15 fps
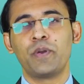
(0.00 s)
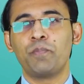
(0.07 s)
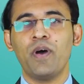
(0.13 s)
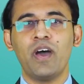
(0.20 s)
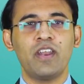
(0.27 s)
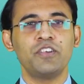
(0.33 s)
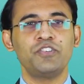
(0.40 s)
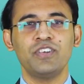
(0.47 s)

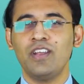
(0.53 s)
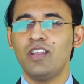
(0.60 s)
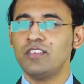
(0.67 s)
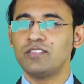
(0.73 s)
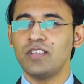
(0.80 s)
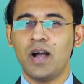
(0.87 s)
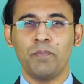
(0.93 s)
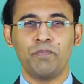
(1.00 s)
preparation
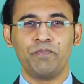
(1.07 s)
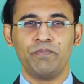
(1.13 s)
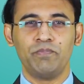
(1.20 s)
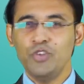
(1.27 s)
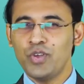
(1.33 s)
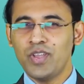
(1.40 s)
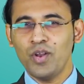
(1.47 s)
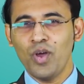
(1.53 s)
is up.
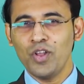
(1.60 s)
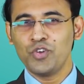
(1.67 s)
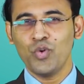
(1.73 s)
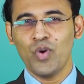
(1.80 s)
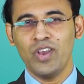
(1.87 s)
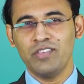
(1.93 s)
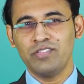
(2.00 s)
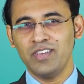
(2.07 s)
You cannot do
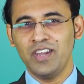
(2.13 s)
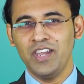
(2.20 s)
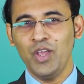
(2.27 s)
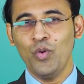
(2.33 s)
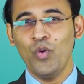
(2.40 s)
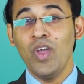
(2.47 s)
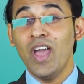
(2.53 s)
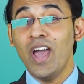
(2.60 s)
anything
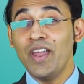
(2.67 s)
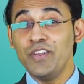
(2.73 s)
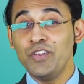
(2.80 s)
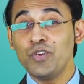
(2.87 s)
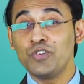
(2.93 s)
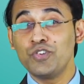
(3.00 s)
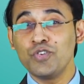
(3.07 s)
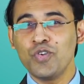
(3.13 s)
new and
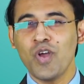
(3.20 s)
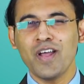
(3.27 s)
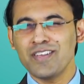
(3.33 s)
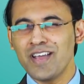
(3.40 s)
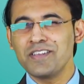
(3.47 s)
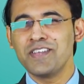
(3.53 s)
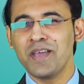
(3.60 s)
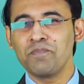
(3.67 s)
you should not
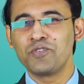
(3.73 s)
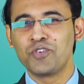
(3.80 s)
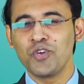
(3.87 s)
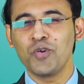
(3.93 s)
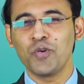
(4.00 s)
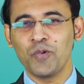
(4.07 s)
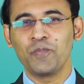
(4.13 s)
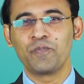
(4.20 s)
attempt
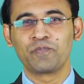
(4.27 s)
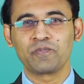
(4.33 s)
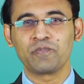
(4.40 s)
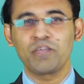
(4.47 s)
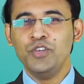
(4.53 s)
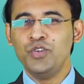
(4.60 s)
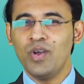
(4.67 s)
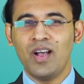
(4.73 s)
to.
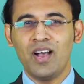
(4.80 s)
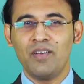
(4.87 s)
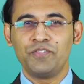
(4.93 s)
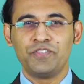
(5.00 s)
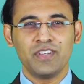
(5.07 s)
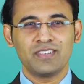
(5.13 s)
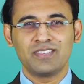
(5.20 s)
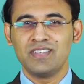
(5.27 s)
You have
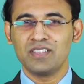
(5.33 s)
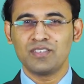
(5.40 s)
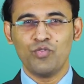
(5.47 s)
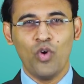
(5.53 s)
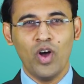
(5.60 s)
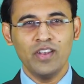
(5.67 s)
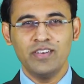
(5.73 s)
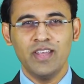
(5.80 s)
just this
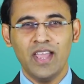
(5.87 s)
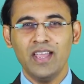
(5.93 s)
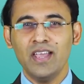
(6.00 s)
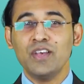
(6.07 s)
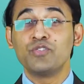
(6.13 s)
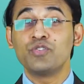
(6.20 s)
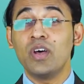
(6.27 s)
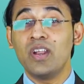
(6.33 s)
one day,
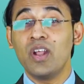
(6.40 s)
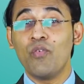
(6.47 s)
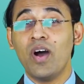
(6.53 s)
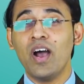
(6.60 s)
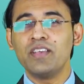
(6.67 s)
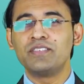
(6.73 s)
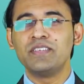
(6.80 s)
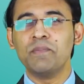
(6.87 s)
so
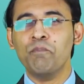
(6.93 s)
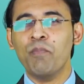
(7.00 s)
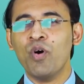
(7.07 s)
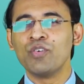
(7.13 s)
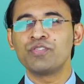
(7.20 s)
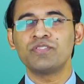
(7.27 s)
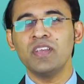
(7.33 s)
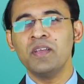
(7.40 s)
revise the
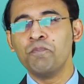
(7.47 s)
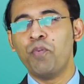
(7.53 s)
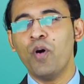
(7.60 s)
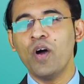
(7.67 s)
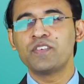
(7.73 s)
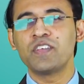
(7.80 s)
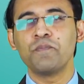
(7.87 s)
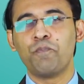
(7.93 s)
most
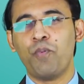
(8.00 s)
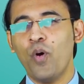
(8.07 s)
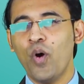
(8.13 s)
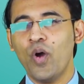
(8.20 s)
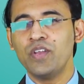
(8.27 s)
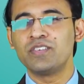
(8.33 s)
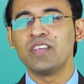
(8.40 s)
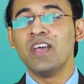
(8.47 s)
important
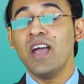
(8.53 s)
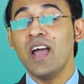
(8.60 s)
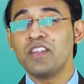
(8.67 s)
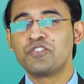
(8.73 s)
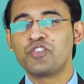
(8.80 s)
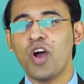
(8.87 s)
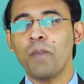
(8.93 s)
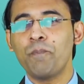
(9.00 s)
points
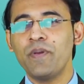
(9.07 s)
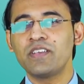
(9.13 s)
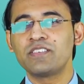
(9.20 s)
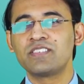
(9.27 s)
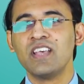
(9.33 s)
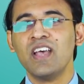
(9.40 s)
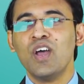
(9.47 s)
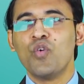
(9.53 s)
and
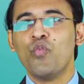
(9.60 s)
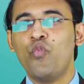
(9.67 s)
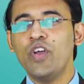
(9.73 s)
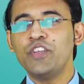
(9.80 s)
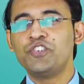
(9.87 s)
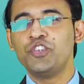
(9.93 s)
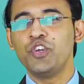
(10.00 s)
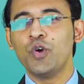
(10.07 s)
topics
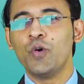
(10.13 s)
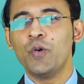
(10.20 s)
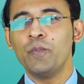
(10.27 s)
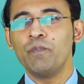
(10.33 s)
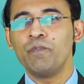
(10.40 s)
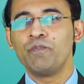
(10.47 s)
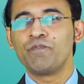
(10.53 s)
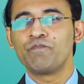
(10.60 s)
which
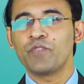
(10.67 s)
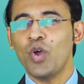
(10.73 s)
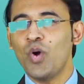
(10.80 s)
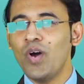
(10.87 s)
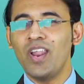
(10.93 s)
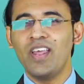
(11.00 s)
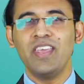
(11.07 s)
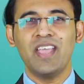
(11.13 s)
you
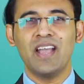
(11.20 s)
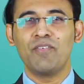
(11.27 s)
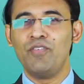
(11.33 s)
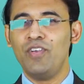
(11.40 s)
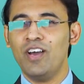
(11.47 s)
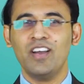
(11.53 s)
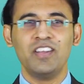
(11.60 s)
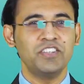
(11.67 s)
already have
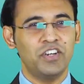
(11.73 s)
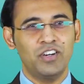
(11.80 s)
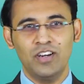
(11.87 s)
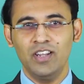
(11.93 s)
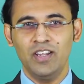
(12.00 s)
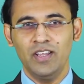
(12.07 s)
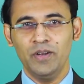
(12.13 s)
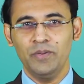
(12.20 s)
learned
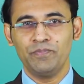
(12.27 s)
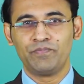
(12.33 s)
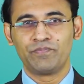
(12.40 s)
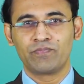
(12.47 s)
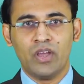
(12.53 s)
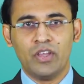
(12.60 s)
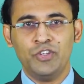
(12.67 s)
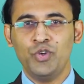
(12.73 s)
earlier.
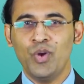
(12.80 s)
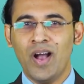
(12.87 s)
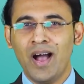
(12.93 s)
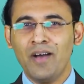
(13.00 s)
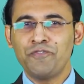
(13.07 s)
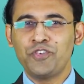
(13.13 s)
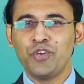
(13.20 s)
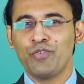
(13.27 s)
You
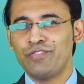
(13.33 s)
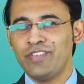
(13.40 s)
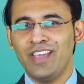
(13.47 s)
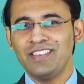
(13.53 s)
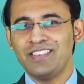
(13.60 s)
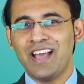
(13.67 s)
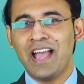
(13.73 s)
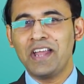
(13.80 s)
have to
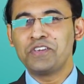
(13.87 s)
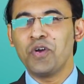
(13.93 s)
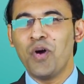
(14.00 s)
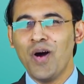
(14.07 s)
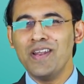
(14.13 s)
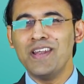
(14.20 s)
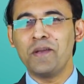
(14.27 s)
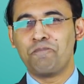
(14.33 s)
think that
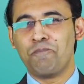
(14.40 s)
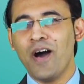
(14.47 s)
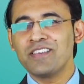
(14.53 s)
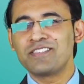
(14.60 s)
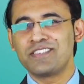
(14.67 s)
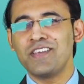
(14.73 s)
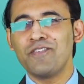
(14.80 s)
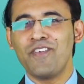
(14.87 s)
only
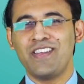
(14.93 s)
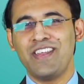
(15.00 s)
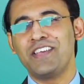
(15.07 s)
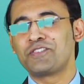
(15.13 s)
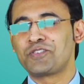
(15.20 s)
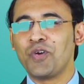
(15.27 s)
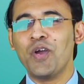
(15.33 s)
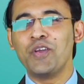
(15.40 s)
positivity
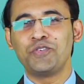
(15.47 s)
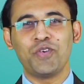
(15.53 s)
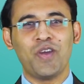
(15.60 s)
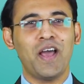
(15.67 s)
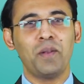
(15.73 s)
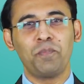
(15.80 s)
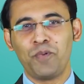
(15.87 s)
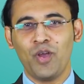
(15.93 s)
is going to
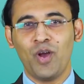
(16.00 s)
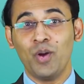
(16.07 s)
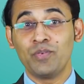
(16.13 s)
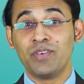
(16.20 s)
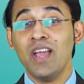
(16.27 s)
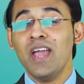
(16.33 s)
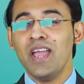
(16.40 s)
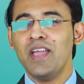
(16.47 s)
help you
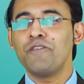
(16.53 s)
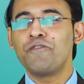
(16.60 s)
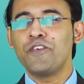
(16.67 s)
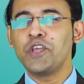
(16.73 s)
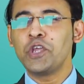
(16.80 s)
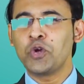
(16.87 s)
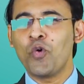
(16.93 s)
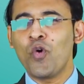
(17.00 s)
out. If
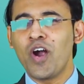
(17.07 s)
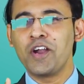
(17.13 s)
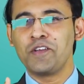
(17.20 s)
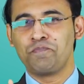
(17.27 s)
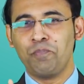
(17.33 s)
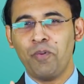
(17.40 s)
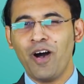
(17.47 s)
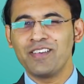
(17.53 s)
you are
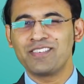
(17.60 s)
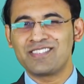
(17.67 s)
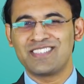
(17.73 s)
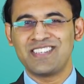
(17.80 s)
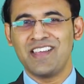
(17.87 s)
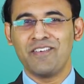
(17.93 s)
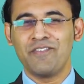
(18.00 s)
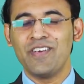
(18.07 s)

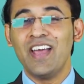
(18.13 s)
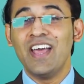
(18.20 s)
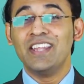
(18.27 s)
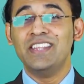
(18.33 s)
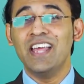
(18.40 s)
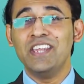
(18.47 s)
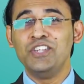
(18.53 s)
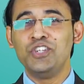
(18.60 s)
positive,
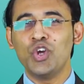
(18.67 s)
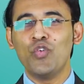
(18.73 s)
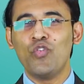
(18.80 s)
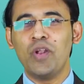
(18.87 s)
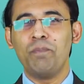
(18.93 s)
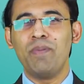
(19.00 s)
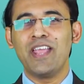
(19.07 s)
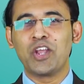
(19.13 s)
then you
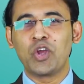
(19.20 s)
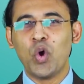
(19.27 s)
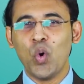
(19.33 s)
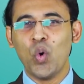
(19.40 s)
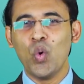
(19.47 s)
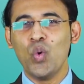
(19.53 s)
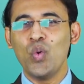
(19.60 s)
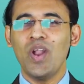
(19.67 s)
will be
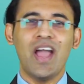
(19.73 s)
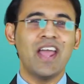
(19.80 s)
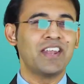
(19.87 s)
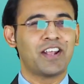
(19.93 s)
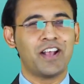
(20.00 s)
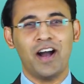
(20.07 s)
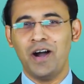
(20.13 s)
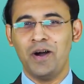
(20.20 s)
cool
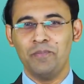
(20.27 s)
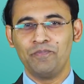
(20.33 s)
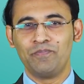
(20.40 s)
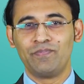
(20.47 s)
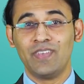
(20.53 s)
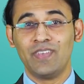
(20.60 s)
and calm.